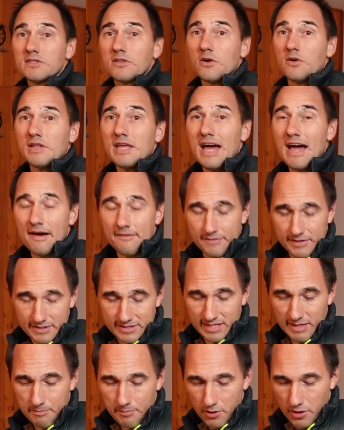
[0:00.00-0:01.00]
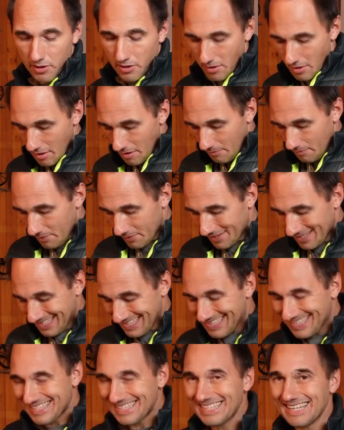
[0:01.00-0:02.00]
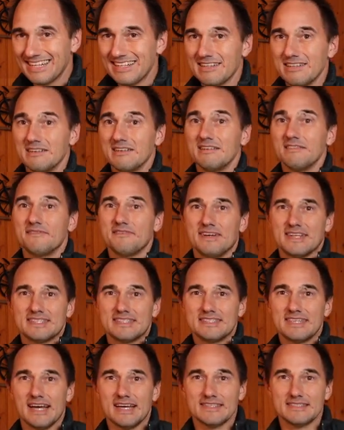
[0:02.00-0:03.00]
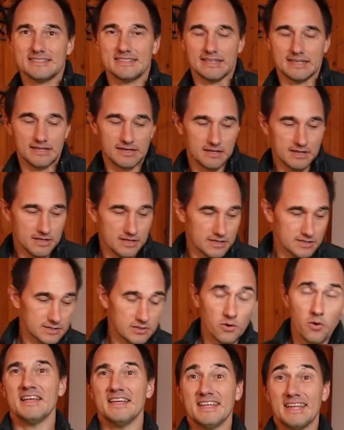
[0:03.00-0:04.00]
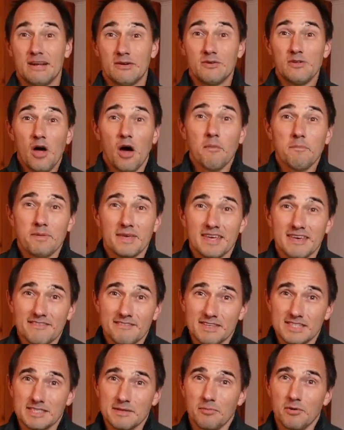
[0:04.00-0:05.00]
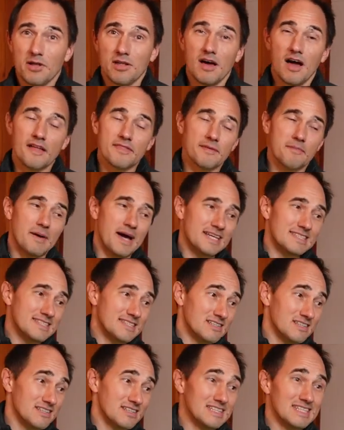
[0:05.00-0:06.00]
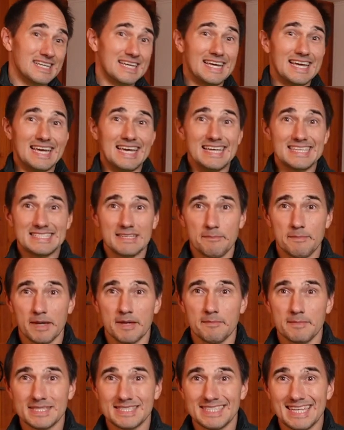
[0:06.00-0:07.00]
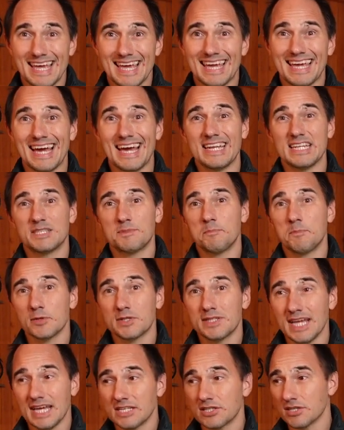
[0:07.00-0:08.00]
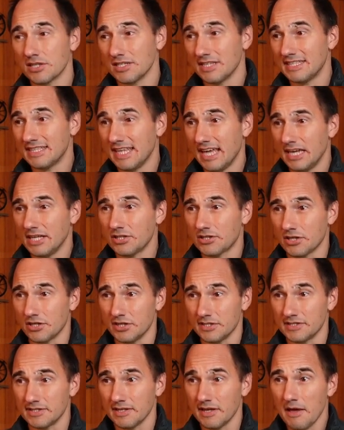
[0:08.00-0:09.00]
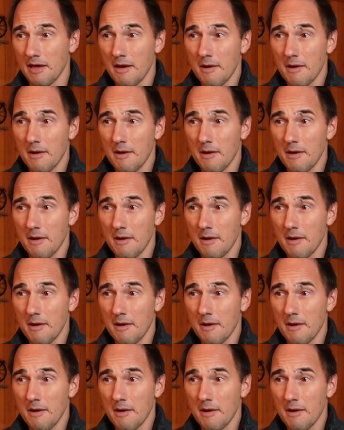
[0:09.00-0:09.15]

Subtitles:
don't have the zipper, but it's still fantastic. So, you know, not being visible on the bicycle is a big mistake and it's potentially dangerous,